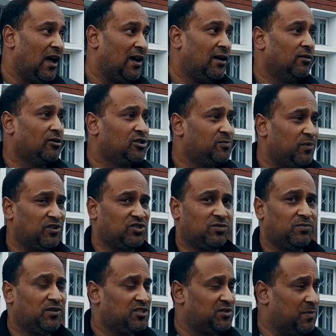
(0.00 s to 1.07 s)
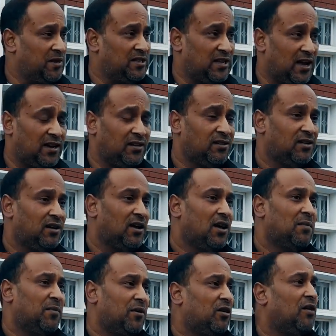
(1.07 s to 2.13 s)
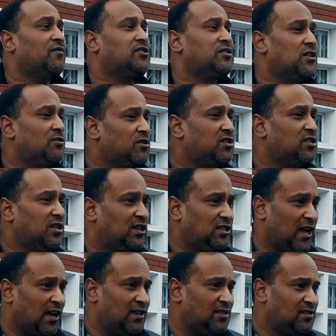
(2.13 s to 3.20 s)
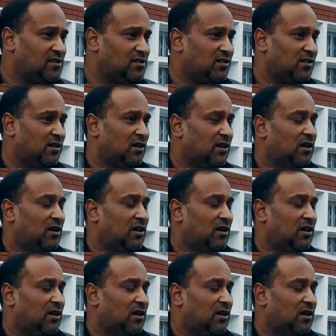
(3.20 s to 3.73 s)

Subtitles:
I know it's possible, it's been done, but obviously with trick tires.